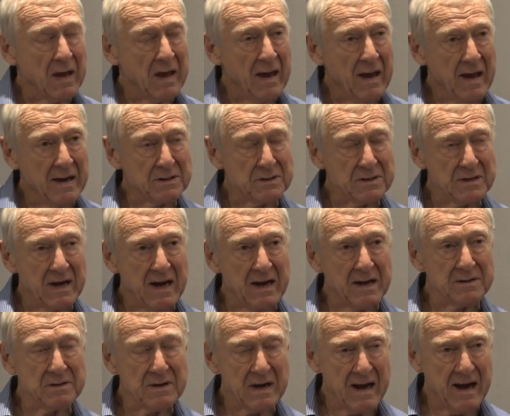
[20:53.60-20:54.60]

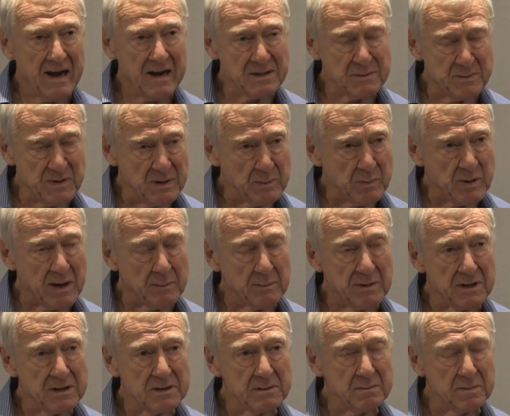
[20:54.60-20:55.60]
has been
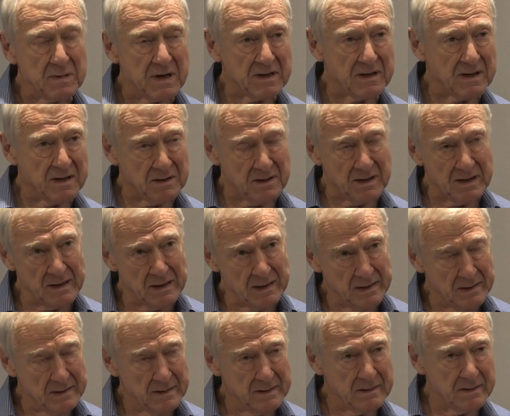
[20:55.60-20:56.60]
published, but that the
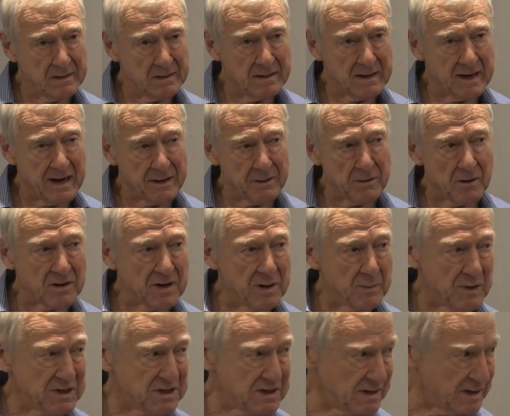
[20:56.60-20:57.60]
ad hoc
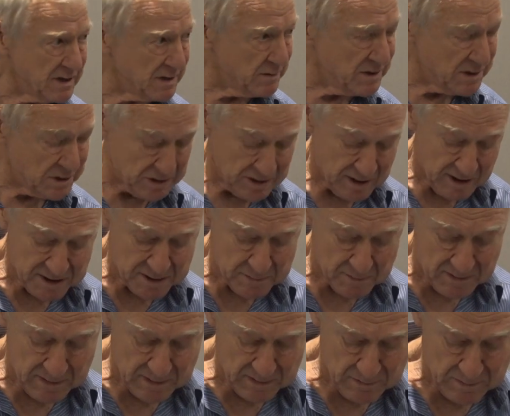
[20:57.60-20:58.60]
committee that was tasked
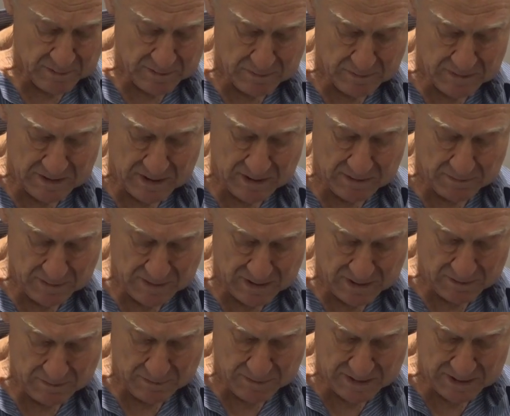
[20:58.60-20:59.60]

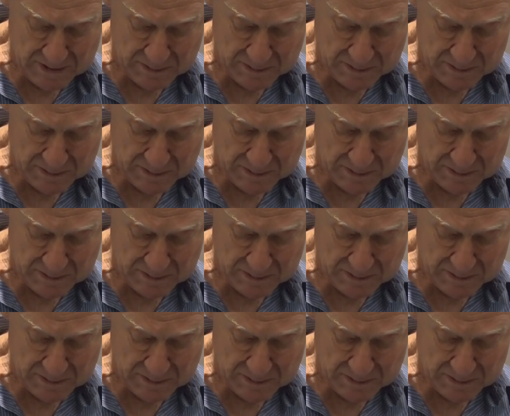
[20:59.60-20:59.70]
with